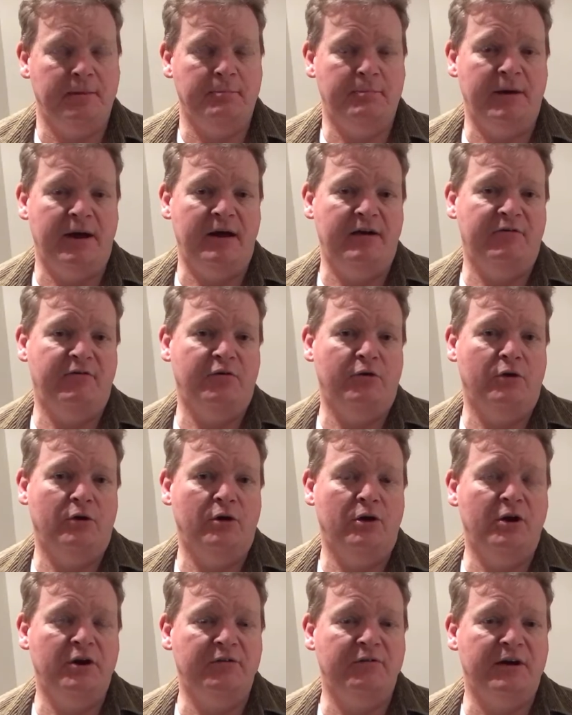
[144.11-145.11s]
But for a
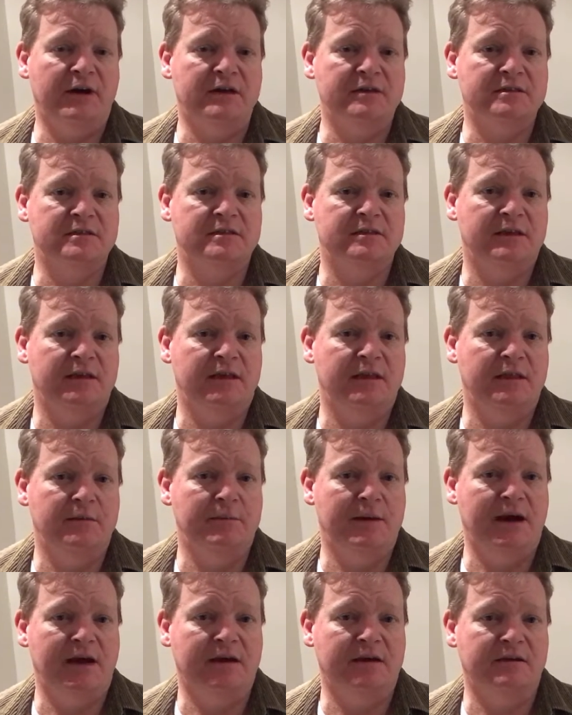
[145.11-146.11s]
lot of us in the
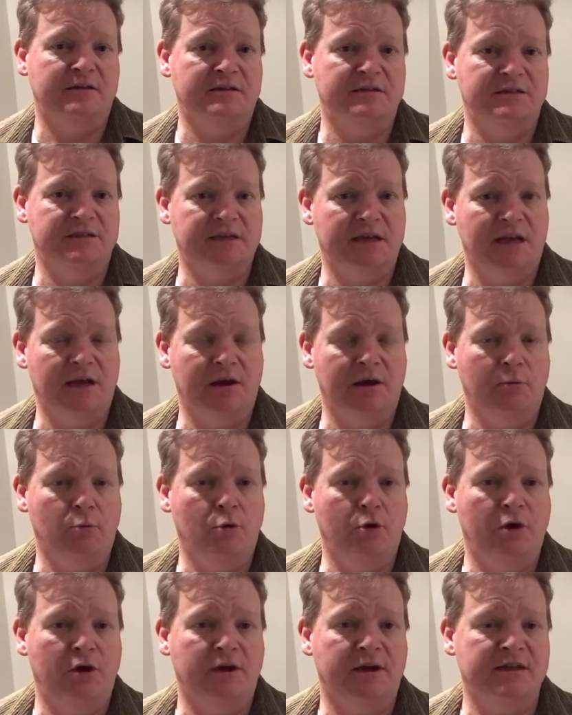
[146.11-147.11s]
market to sell our
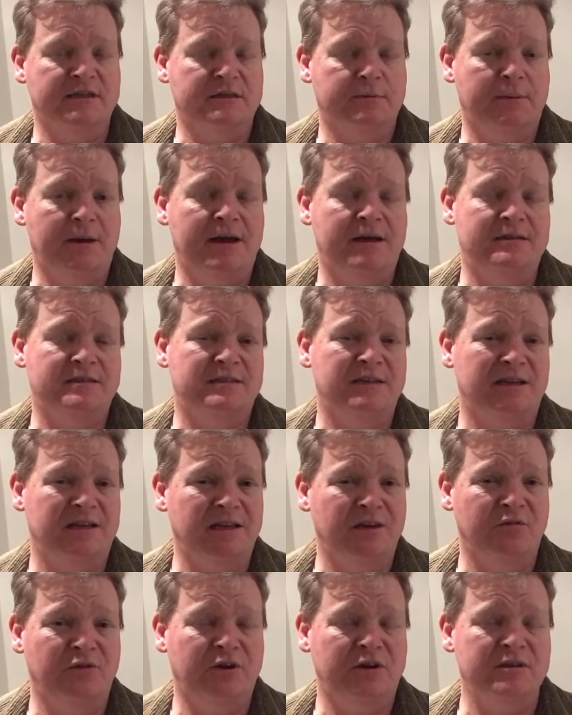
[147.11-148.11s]
work, it's about
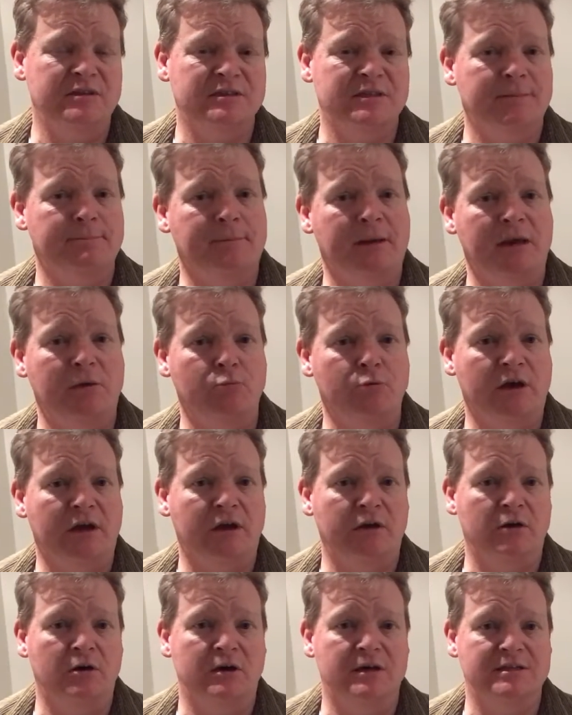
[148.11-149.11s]
significance and being
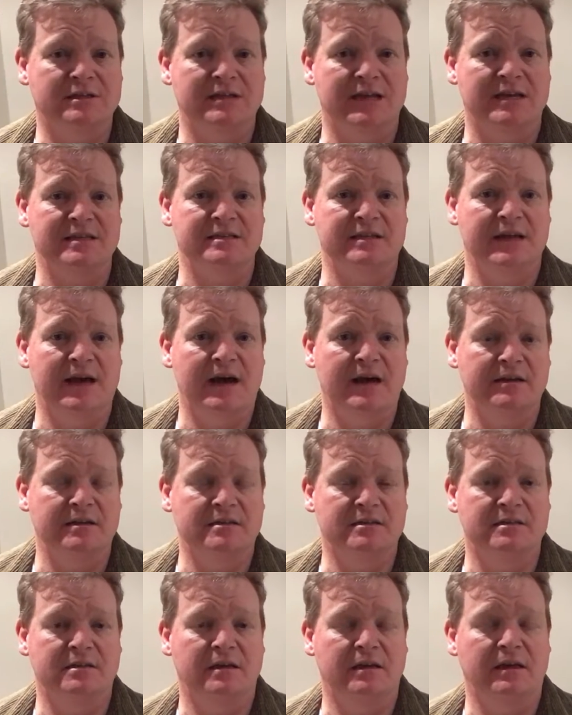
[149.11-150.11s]
recognized as an
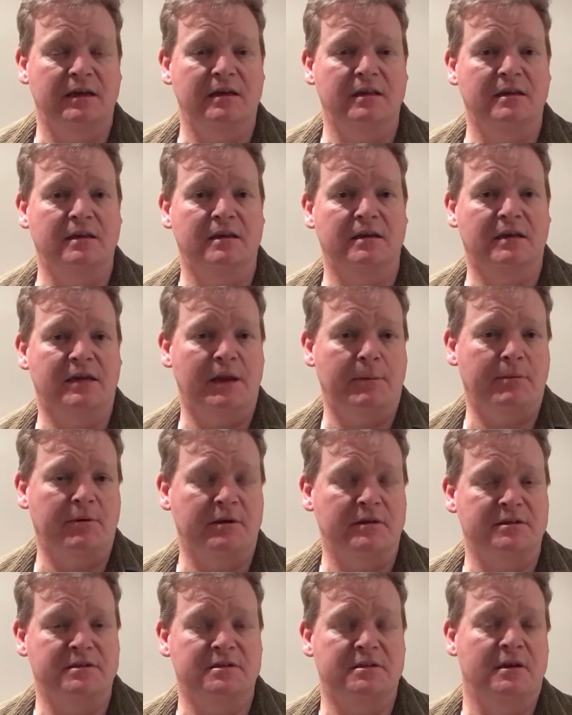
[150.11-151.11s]
artist in the
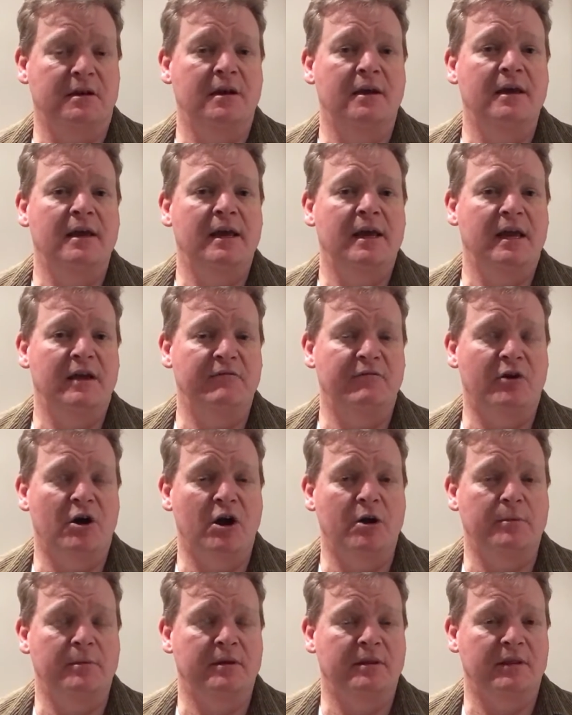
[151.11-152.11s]
capitalist
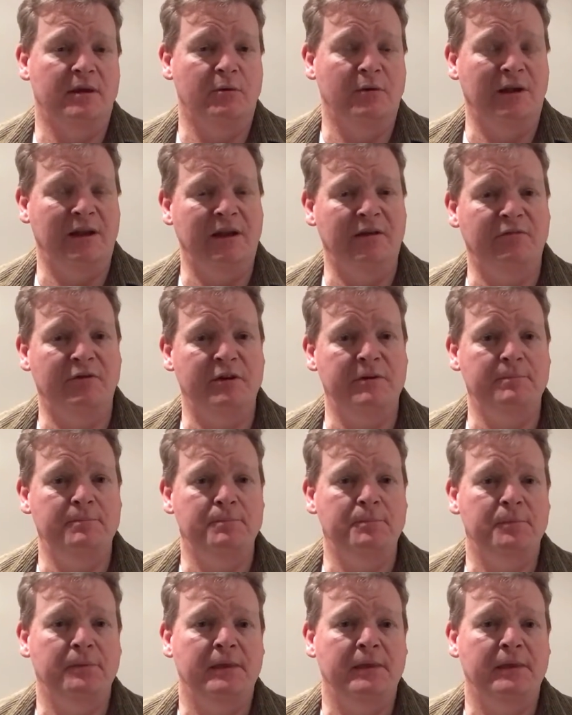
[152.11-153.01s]
environment that we live in.